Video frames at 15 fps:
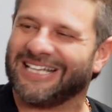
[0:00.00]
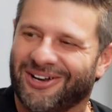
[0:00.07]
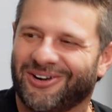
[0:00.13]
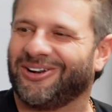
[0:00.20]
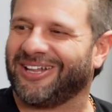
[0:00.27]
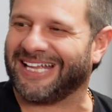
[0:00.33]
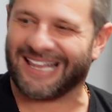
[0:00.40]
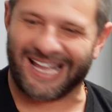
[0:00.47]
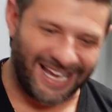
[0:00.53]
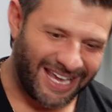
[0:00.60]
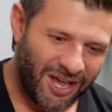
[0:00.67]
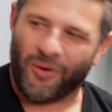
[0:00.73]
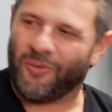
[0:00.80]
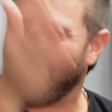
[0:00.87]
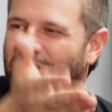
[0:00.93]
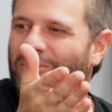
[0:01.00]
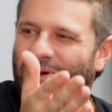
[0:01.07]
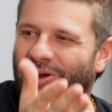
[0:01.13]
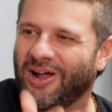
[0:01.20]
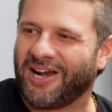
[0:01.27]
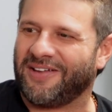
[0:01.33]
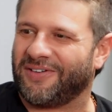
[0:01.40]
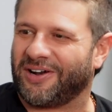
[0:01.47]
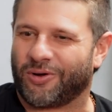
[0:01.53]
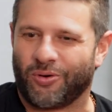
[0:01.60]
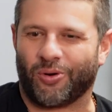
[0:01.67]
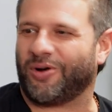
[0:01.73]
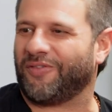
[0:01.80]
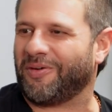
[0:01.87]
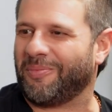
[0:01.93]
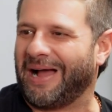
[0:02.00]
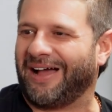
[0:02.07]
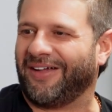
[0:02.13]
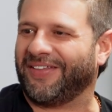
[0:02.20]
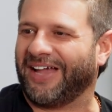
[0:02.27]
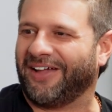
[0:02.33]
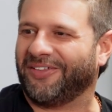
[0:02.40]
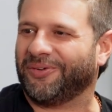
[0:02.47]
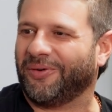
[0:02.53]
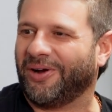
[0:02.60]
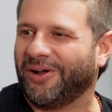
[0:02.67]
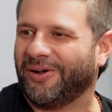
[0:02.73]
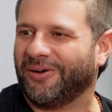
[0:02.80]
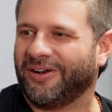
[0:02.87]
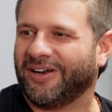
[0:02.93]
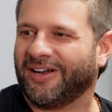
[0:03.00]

literally like we were not even a quarter of a mile down the road.